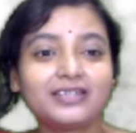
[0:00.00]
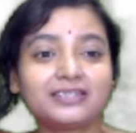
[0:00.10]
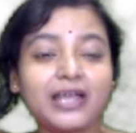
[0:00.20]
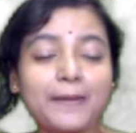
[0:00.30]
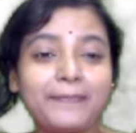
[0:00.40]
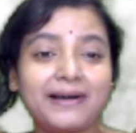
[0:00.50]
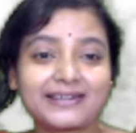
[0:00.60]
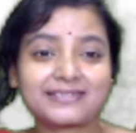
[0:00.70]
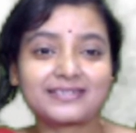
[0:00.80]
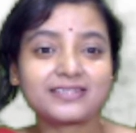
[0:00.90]
The
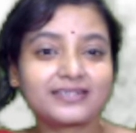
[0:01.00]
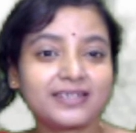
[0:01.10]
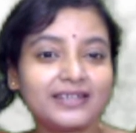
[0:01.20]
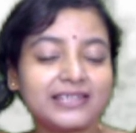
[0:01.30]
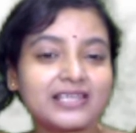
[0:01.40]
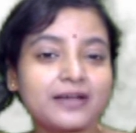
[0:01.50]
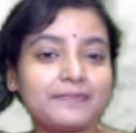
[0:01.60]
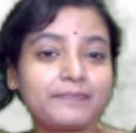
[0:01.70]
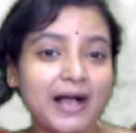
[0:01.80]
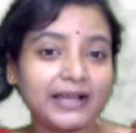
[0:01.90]
Parson's Tale is the
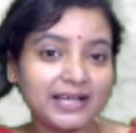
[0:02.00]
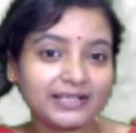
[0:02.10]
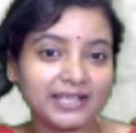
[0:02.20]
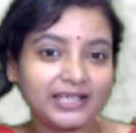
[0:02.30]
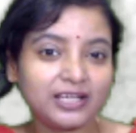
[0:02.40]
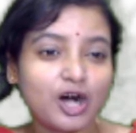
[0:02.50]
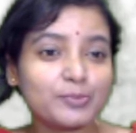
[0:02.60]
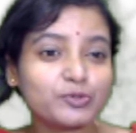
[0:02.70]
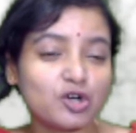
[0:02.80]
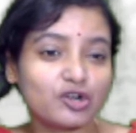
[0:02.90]
final tale
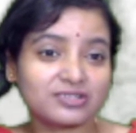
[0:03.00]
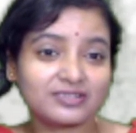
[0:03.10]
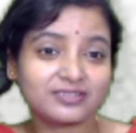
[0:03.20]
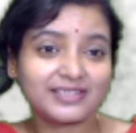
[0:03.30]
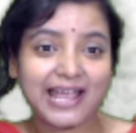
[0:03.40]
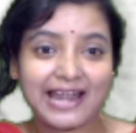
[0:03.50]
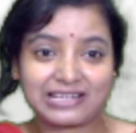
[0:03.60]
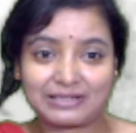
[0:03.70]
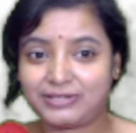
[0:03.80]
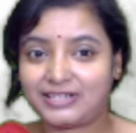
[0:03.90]
of Chaucer's The
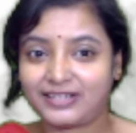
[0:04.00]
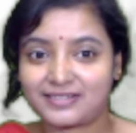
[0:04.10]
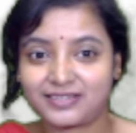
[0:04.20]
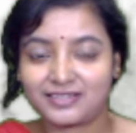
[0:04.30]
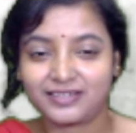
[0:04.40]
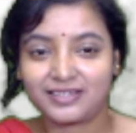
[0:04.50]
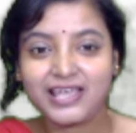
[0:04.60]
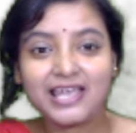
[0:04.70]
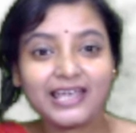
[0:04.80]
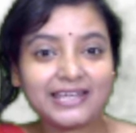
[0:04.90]
Canterbury Tales.
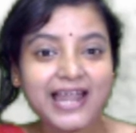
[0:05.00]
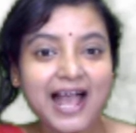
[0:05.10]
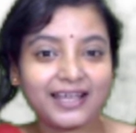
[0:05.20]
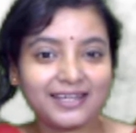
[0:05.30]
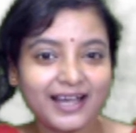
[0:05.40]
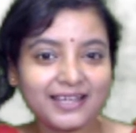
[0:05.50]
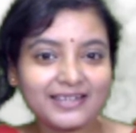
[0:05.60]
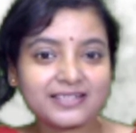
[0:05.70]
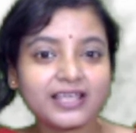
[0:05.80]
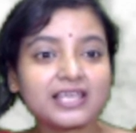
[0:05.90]
It
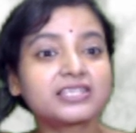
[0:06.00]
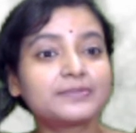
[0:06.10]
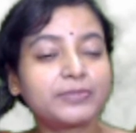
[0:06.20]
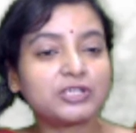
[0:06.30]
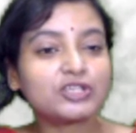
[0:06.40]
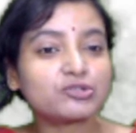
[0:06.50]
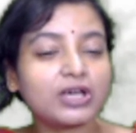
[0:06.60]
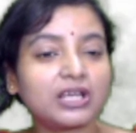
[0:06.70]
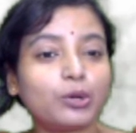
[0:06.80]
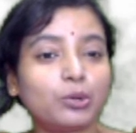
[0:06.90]
highlights the
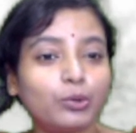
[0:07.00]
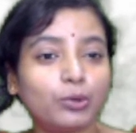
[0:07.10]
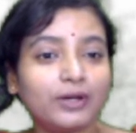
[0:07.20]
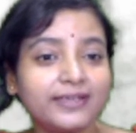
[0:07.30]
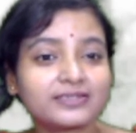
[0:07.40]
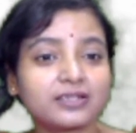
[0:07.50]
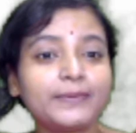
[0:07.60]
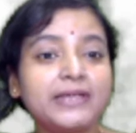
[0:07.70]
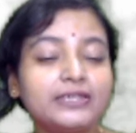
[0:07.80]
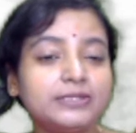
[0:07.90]
spiritual ways of
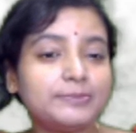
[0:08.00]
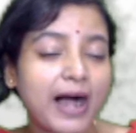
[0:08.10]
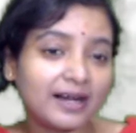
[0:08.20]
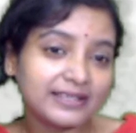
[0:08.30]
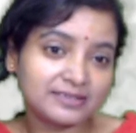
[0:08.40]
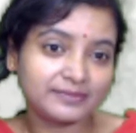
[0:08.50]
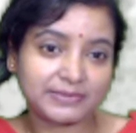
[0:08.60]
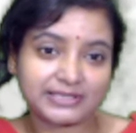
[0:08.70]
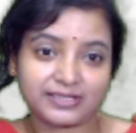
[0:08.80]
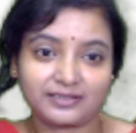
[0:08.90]

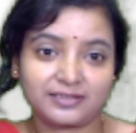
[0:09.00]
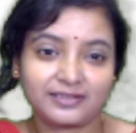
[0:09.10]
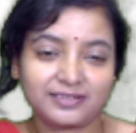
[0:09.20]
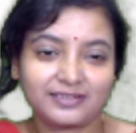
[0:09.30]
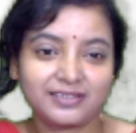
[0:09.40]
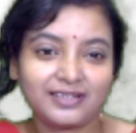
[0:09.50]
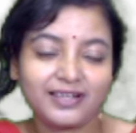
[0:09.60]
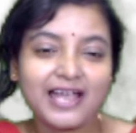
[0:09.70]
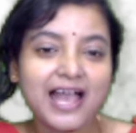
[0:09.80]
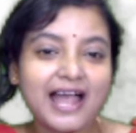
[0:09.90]
emancipation
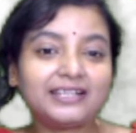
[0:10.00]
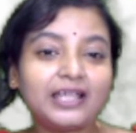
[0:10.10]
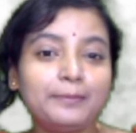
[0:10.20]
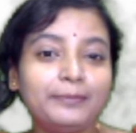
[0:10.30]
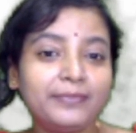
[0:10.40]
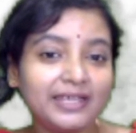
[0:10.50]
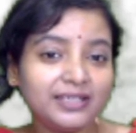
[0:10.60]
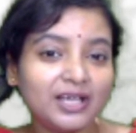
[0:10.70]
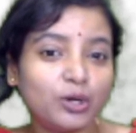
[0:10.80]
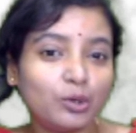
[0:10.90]
and the main
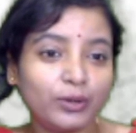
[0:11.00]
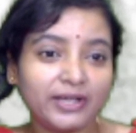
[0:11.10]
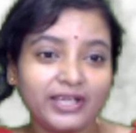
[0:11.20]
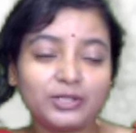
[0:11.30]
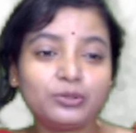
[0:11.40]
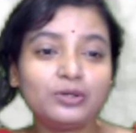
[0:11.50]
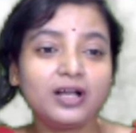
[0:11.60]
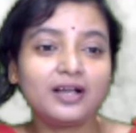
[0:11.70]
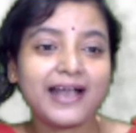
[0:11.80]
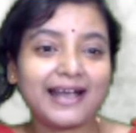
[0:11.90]
way to
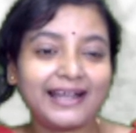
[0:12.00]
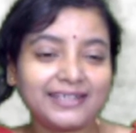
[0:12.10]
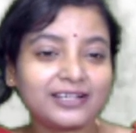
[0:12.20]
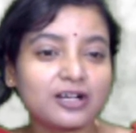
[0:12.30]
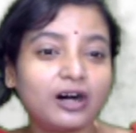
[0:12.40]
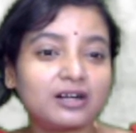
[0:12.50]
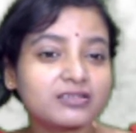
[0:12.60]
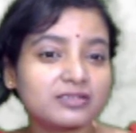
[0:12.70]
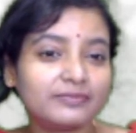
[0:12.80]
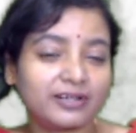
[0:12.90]
attain
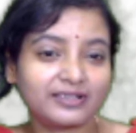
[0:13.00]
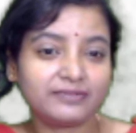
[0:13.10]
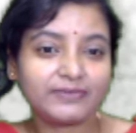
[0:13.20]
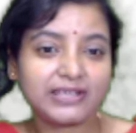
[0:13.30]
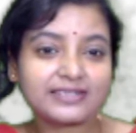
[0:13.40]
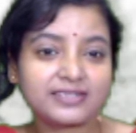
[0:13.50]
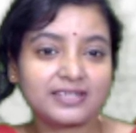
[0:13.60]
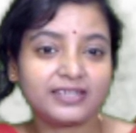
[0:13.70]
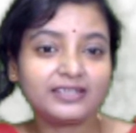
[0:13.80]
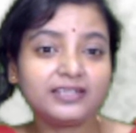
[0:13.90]
God's forgiveness
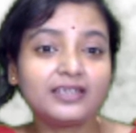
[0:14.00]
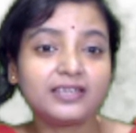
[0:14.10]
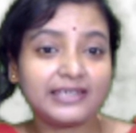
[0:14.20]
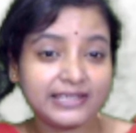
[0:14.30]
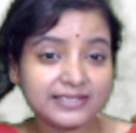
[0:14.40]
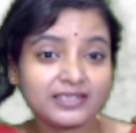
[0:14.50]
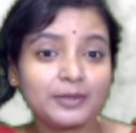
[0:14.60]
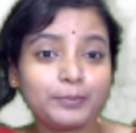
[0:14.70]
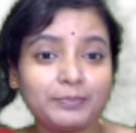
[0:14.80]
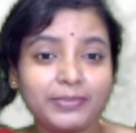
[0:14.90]
is
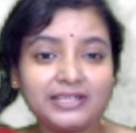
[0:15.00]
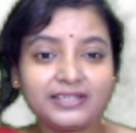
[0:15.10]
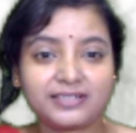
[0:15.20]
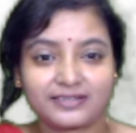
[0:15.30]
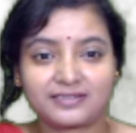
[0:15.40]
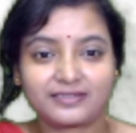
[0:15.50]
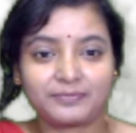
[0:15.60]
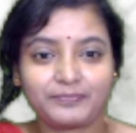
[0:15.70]
penitence.